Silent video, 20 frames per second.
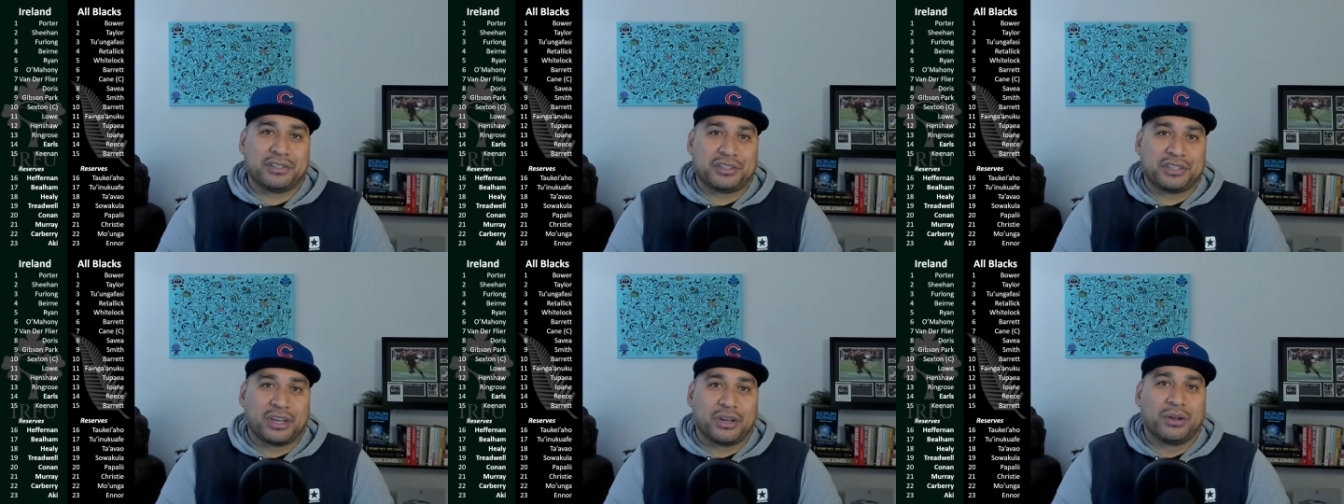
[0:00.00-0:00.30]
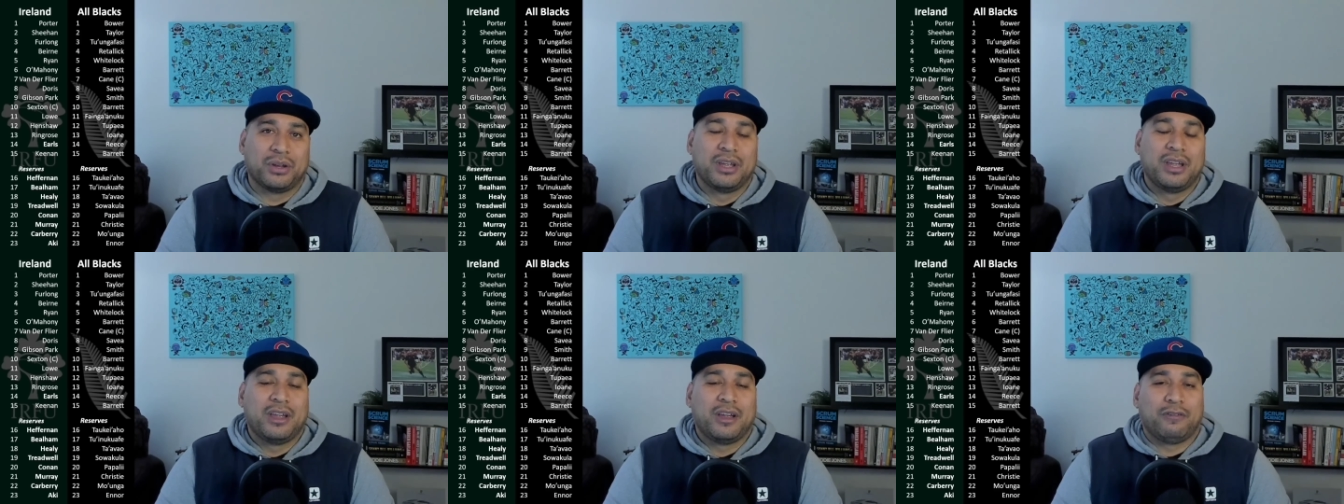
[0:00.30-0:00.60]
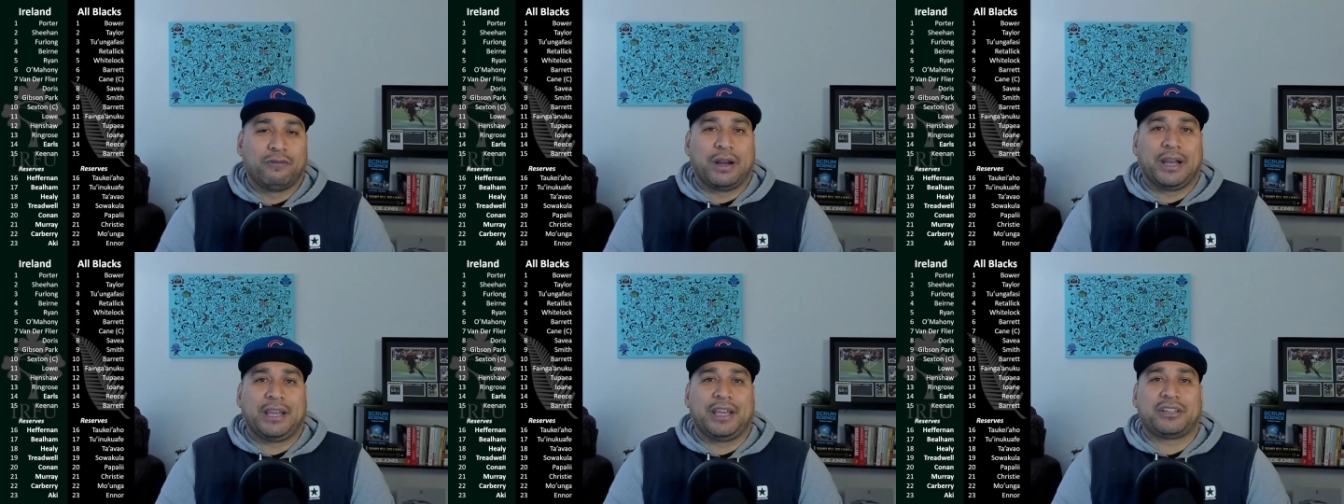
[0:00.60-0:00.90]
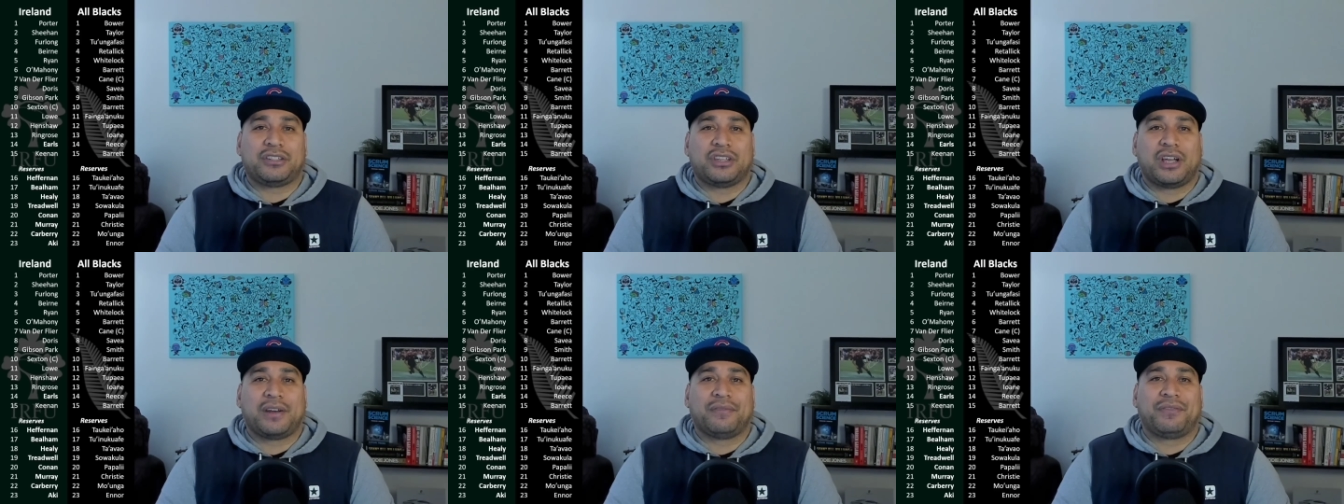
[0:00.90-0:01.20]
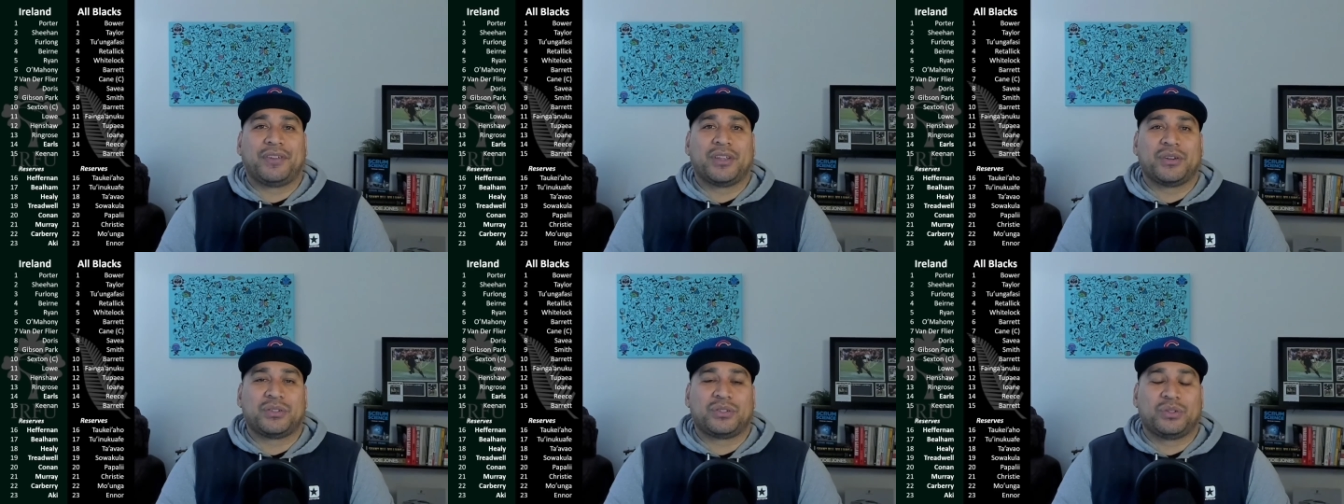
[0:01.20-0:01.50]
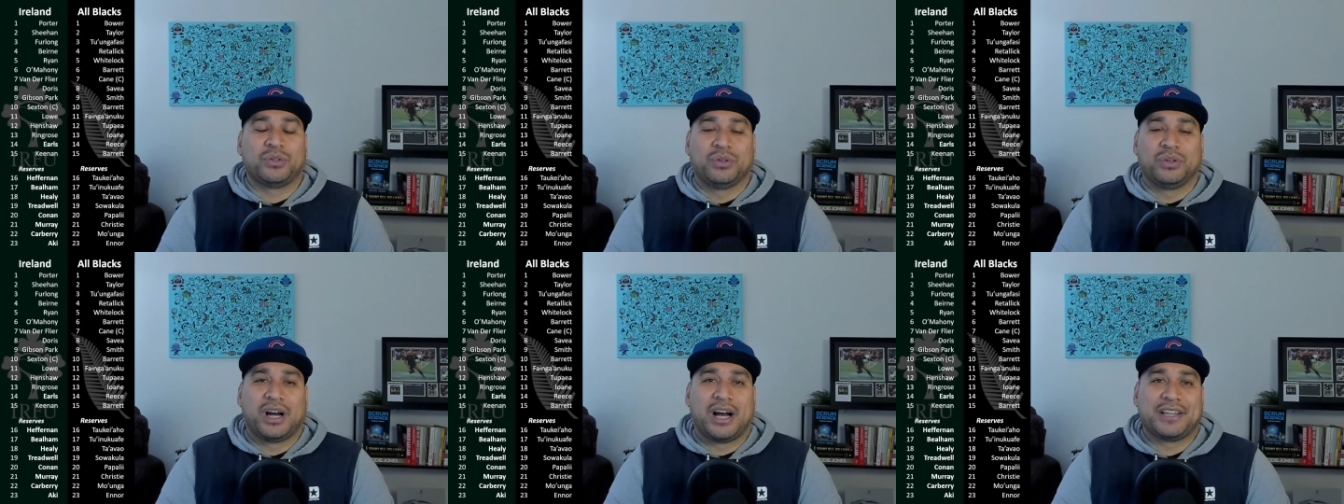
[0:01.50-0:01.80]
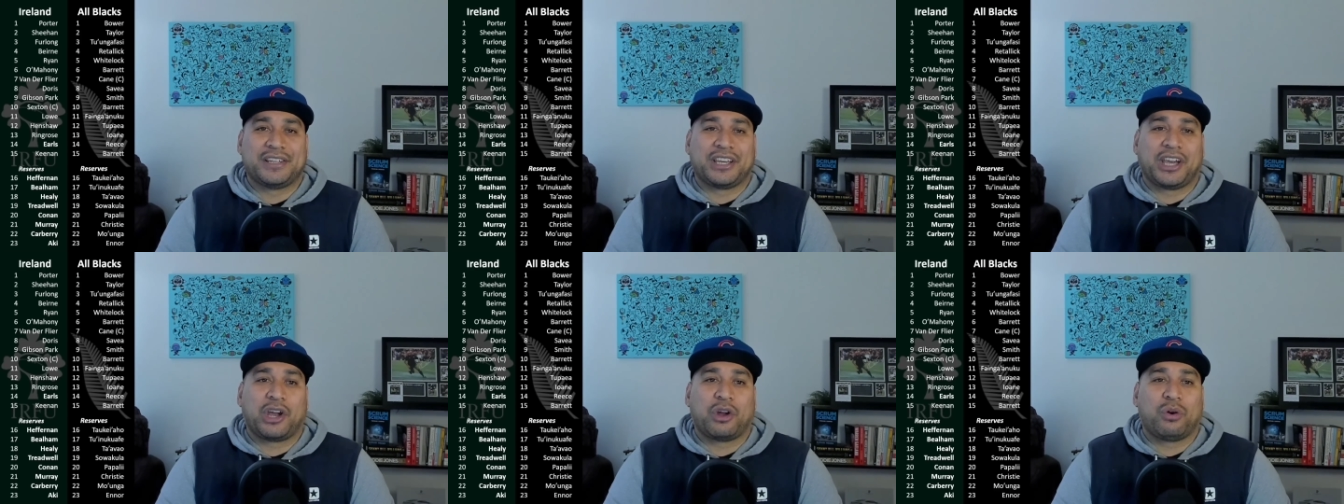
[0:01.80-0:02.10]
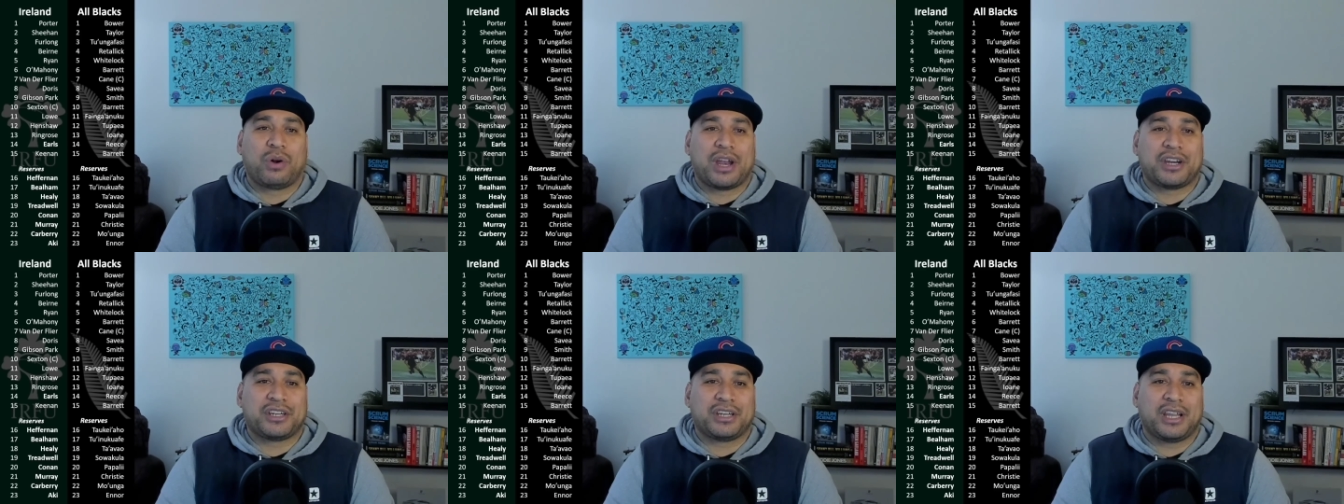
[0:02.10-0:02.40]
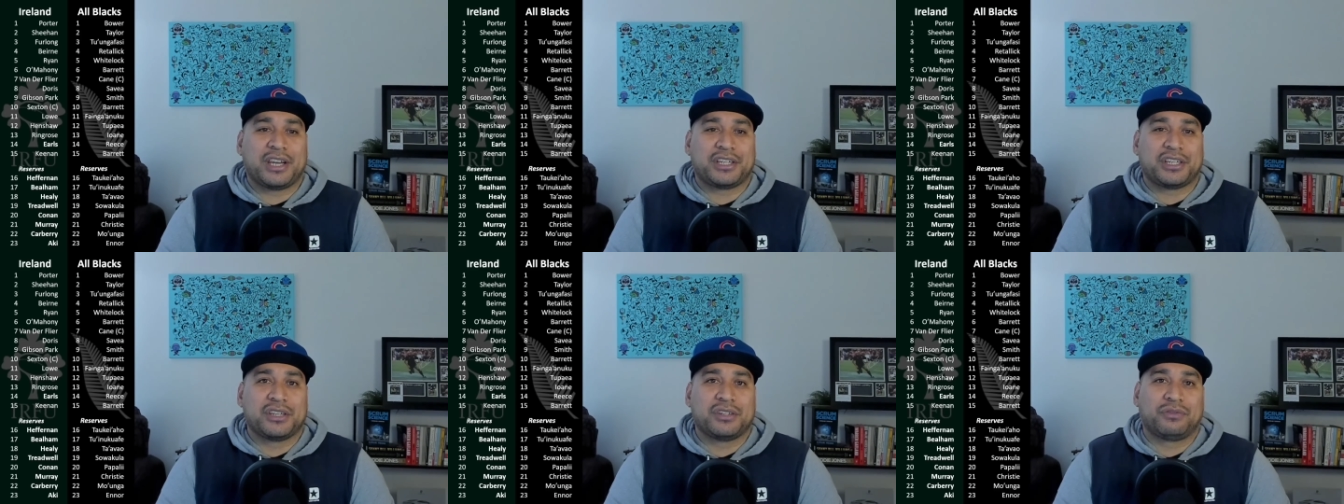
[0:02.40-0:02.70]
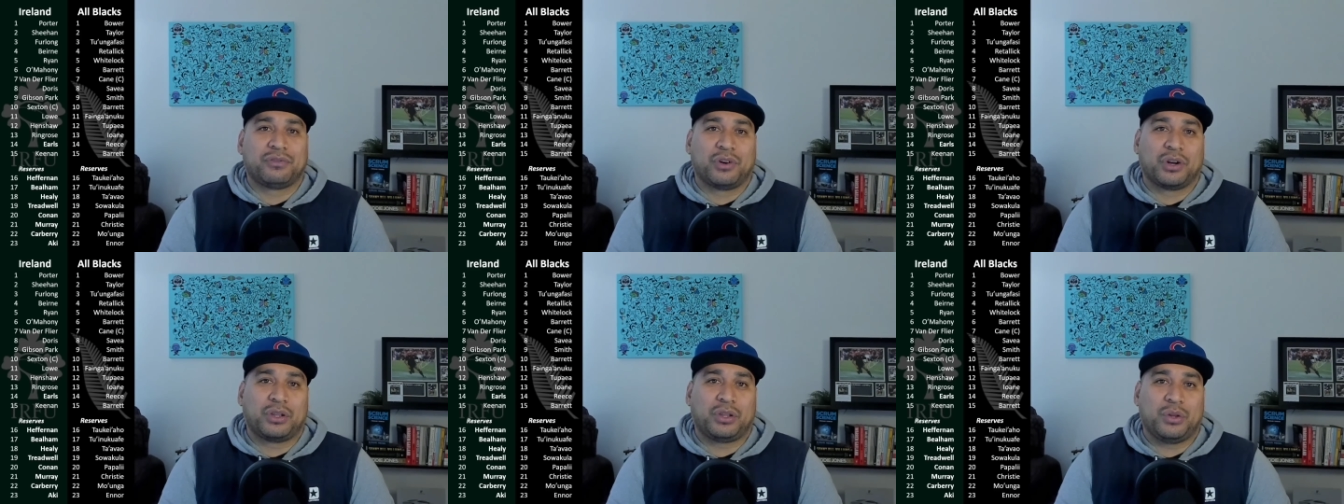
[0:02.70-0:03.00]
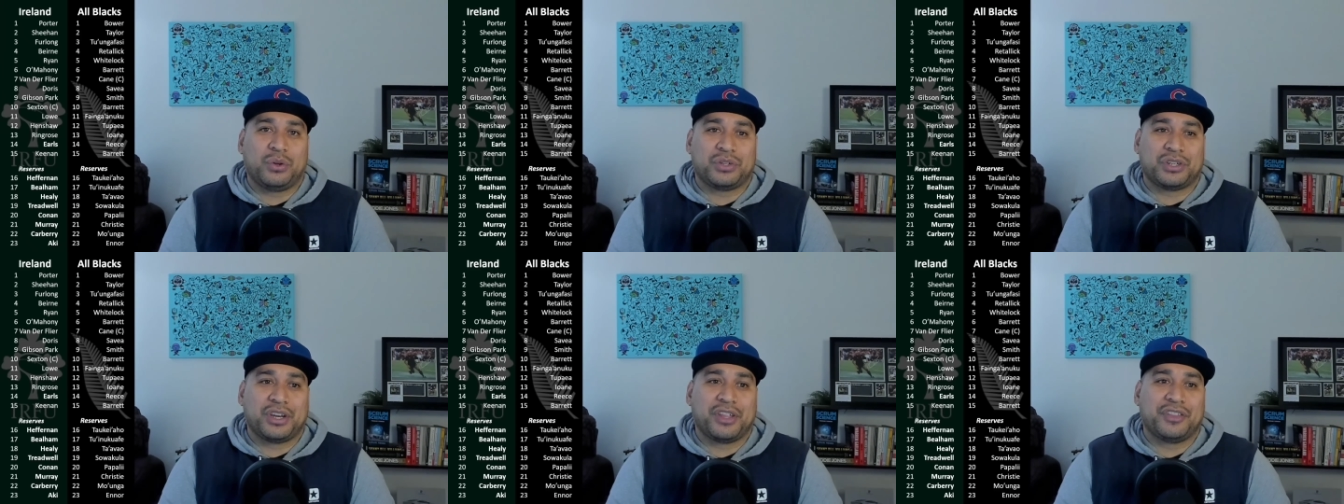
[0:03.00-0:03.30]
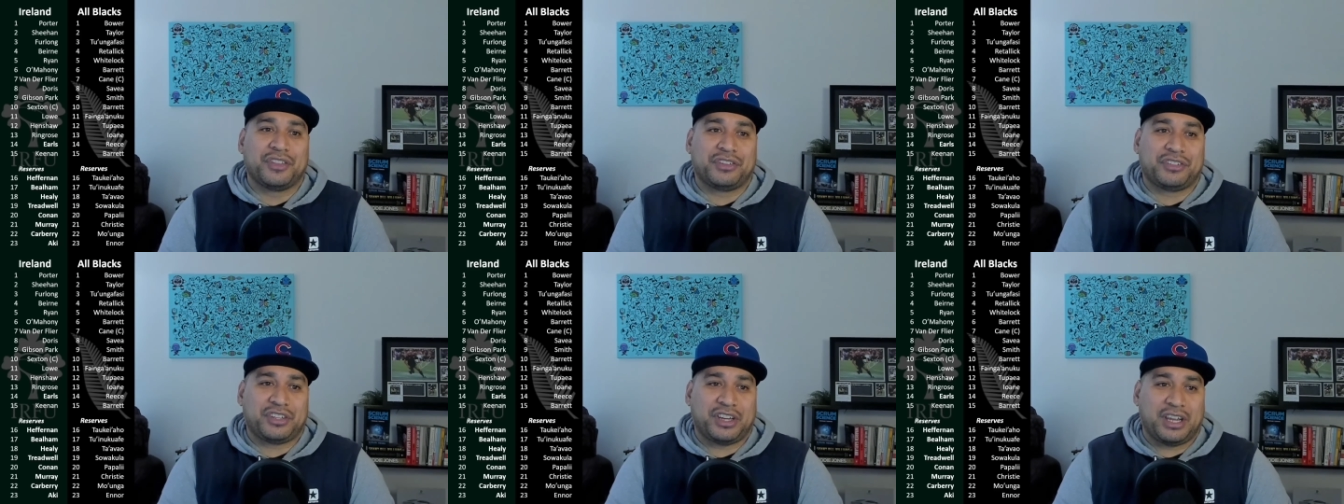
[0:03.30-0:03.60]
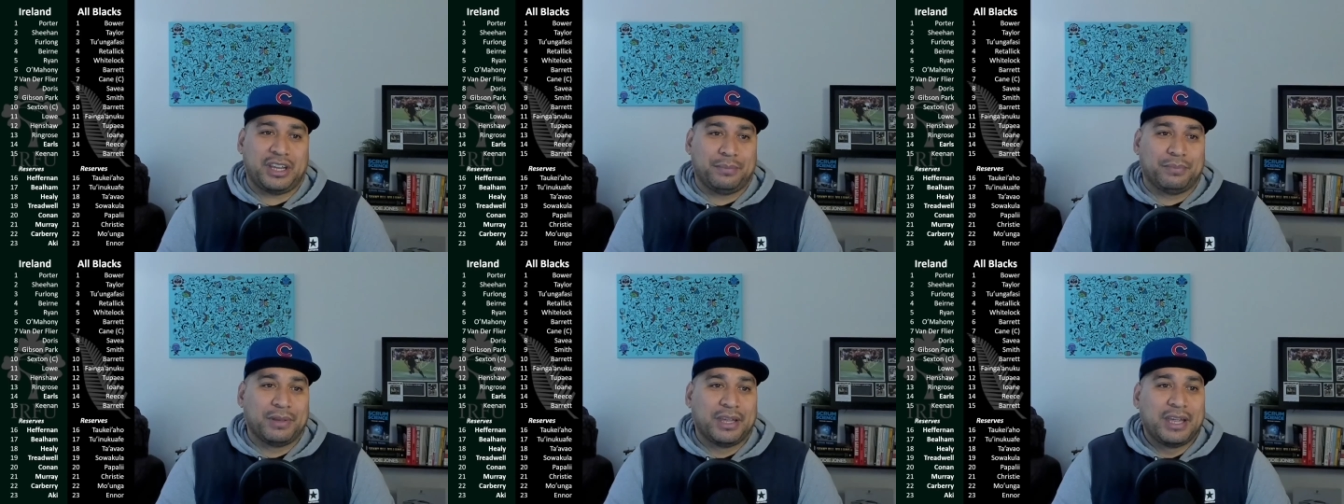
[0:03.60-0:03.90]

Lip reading: So really excited for those two guys, and congratulations for inclusion in the team.